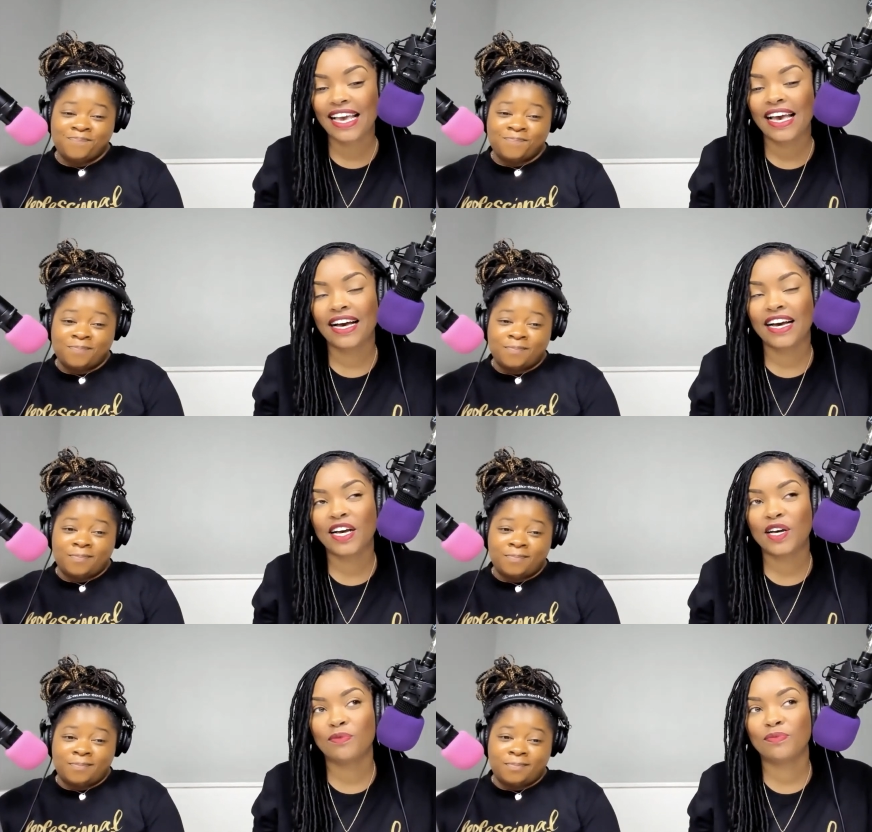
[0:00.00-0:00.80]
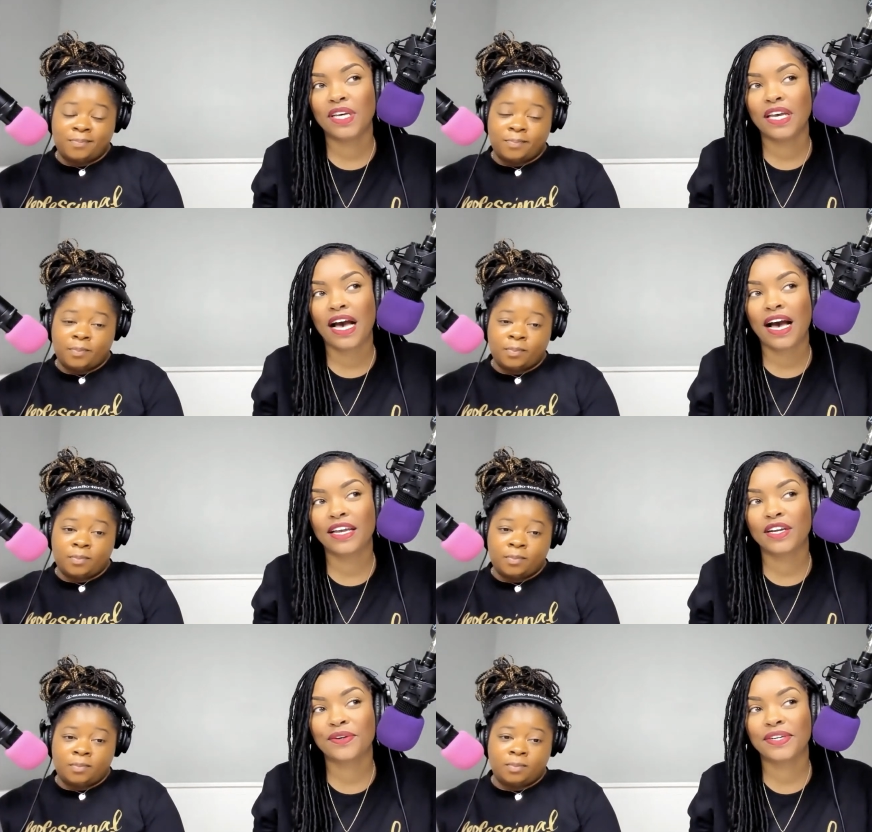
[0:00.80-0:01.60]
Speaker 1: I
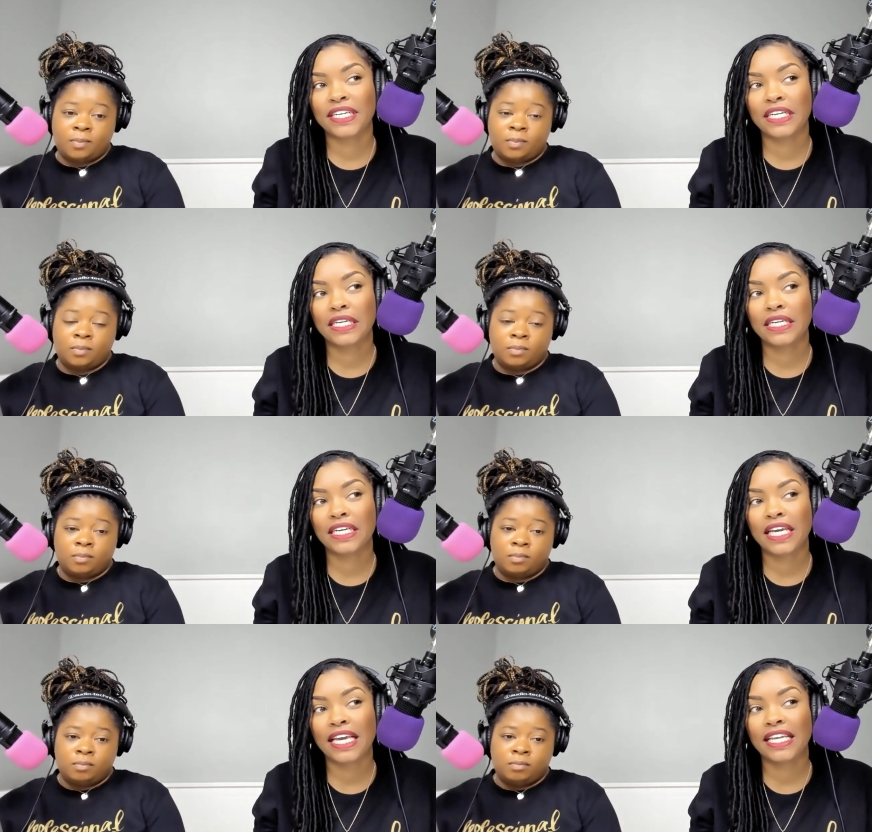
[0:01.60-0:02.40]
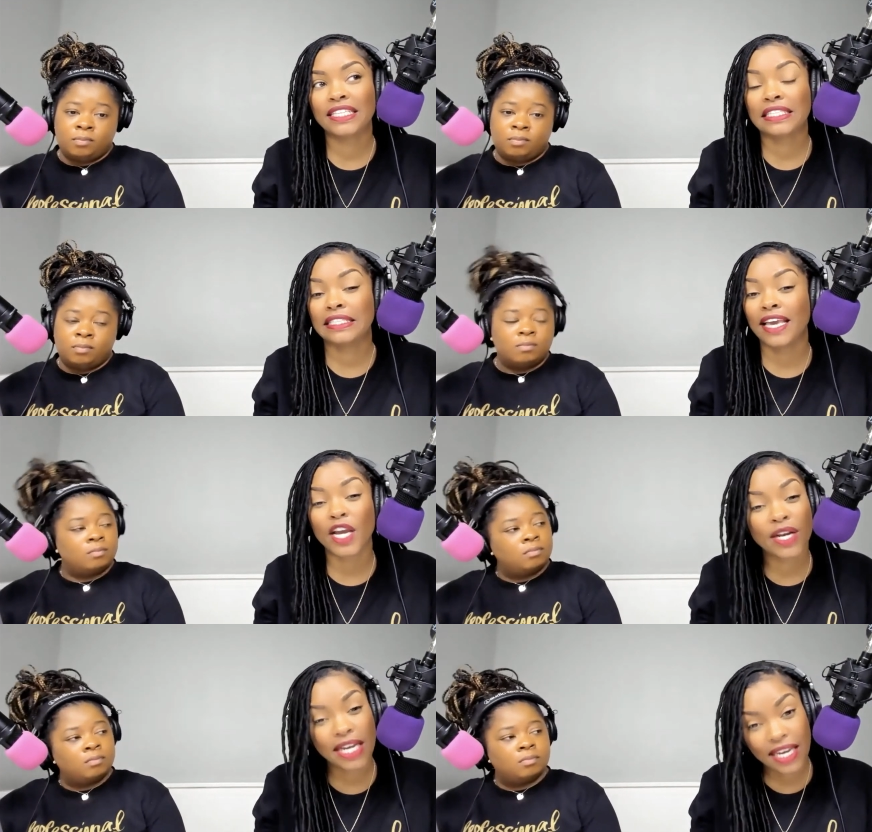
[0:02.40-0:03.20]
agree. It is
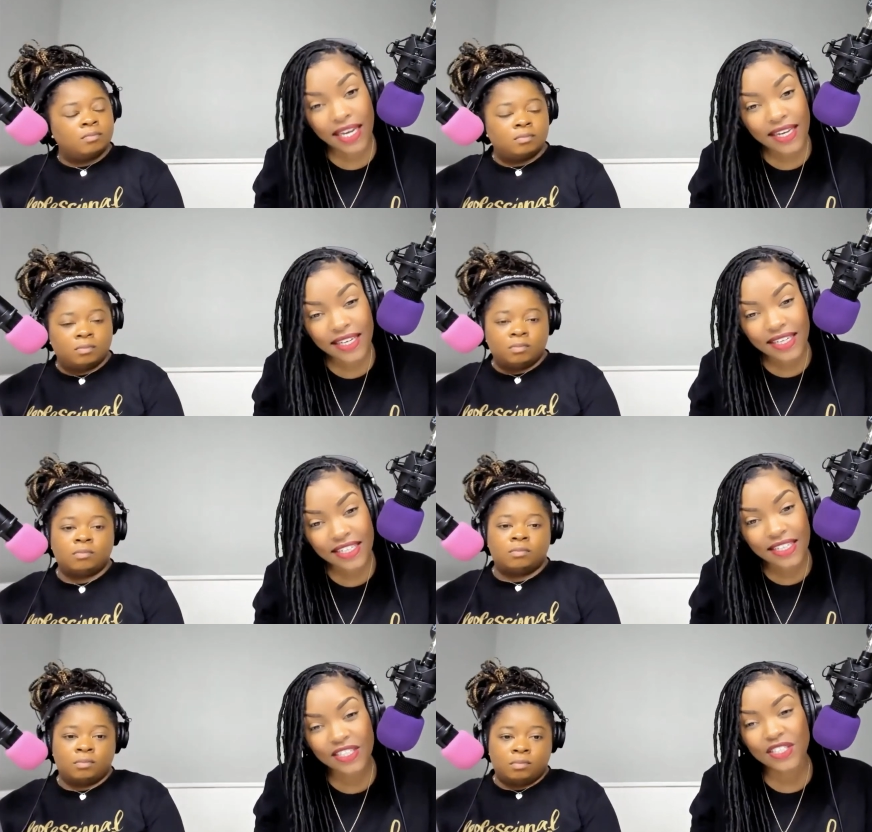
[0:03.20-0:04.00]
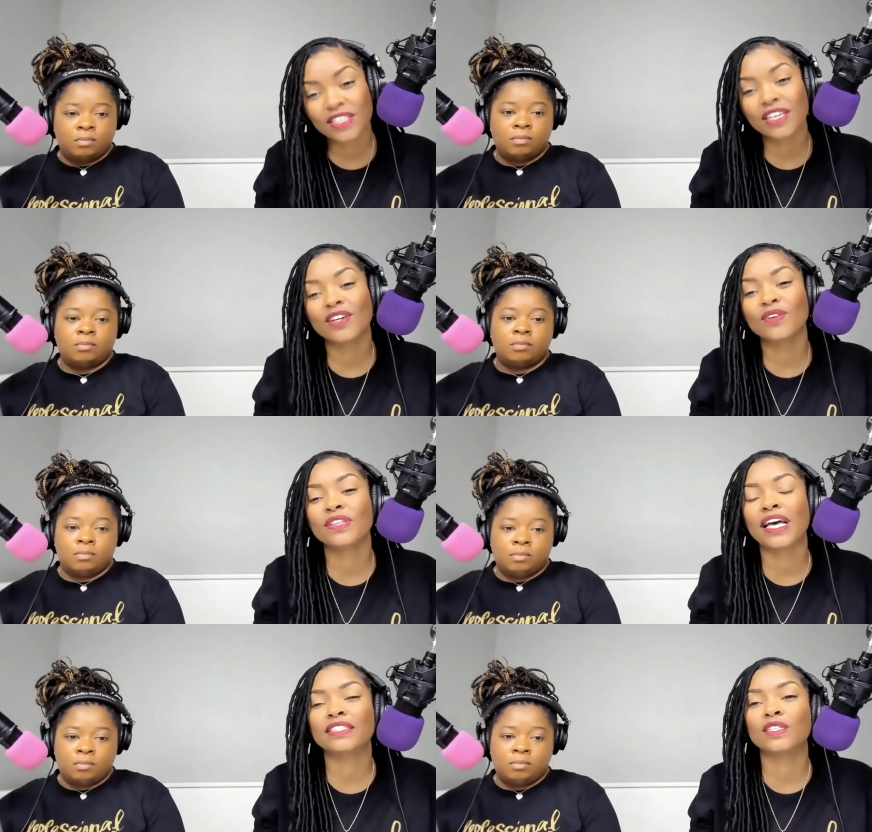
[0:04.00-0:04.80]
scary. You know,
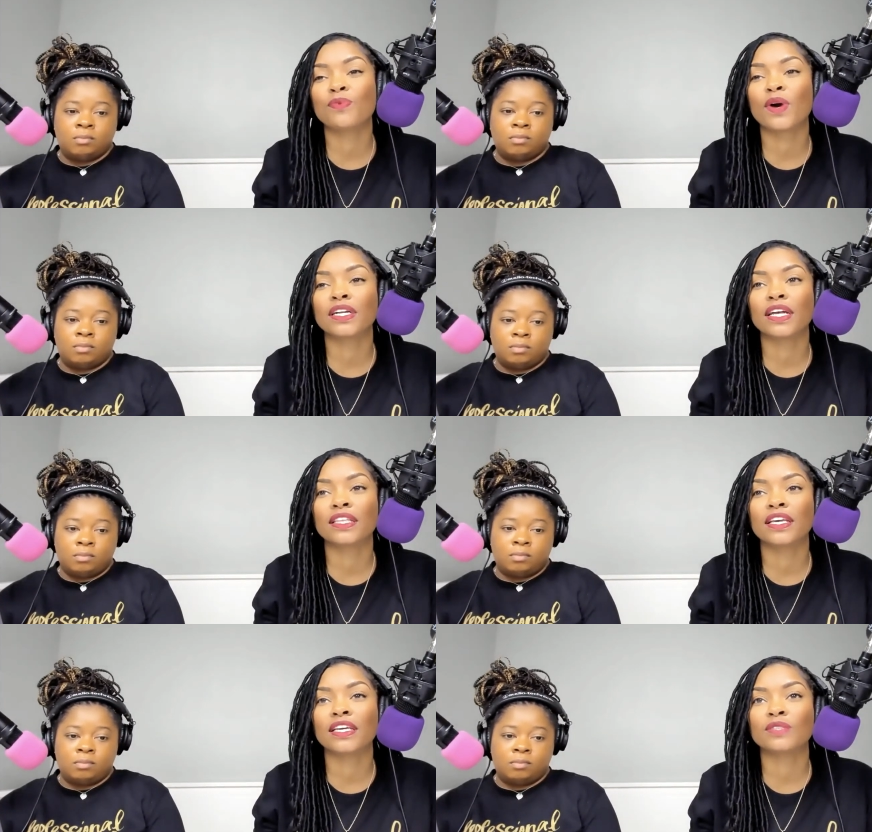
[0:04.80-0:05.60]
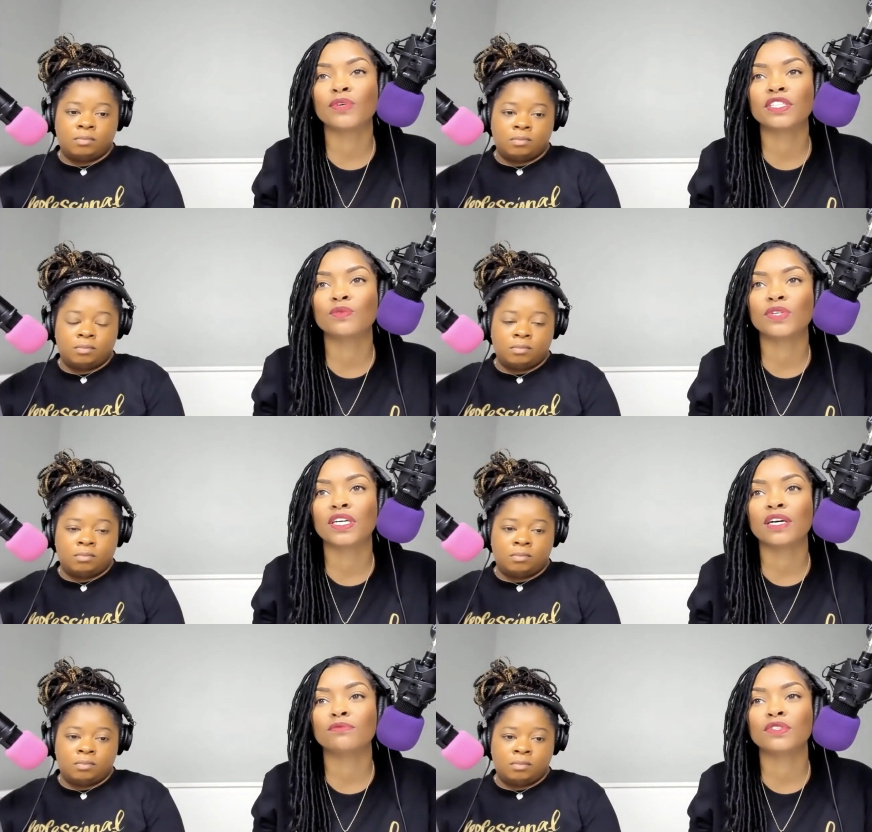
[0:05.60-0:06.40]
that's the part, I think, especially when it
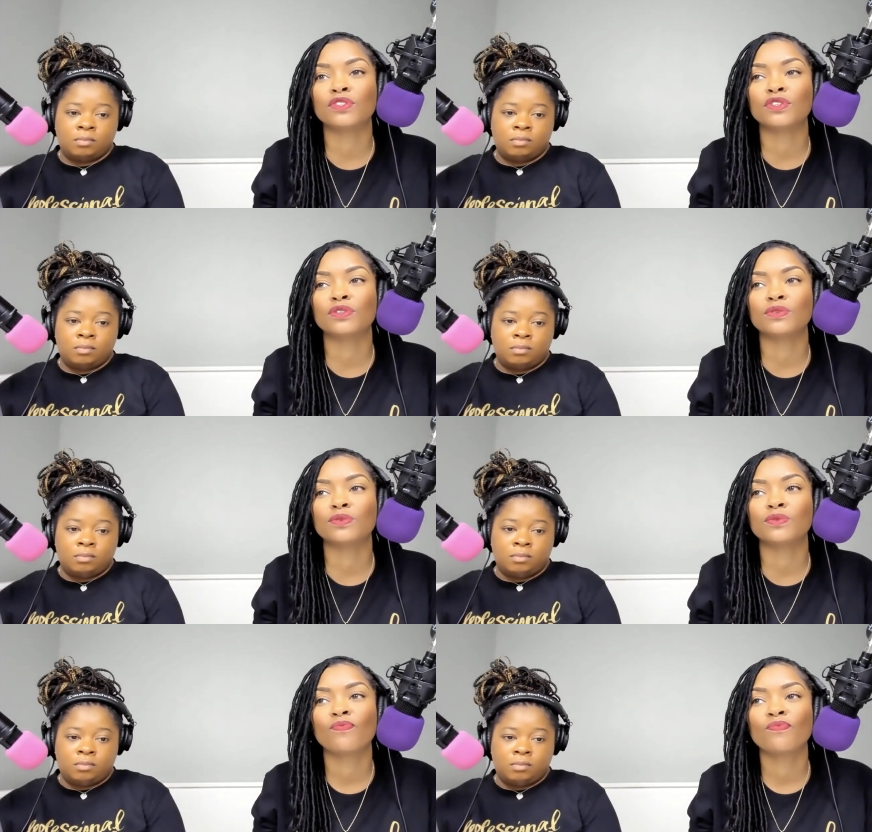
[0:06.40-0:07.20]
comes to